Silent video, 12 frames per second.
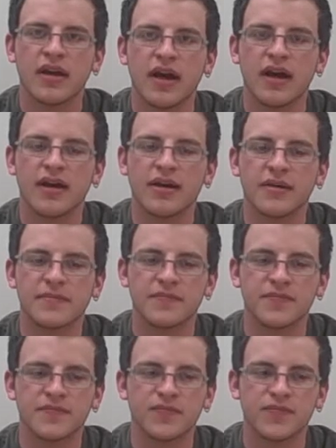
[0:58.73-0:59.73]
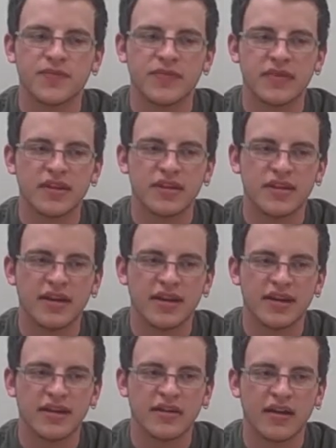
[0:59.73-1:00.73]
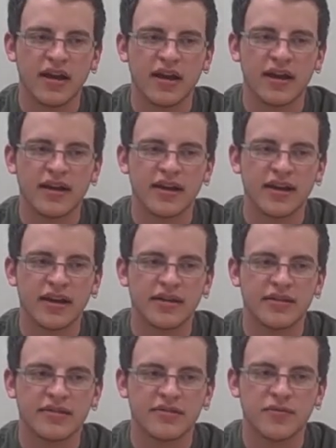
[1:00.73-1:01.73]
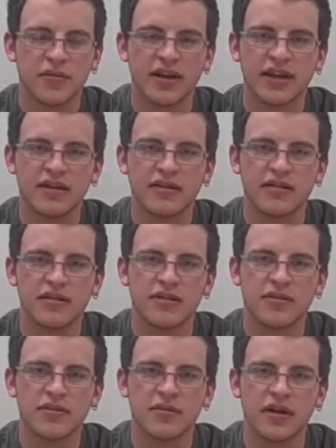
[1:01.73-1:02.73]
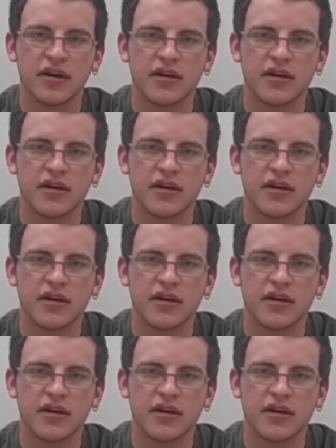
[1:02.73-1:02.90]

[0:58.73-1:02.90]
Um, then I went into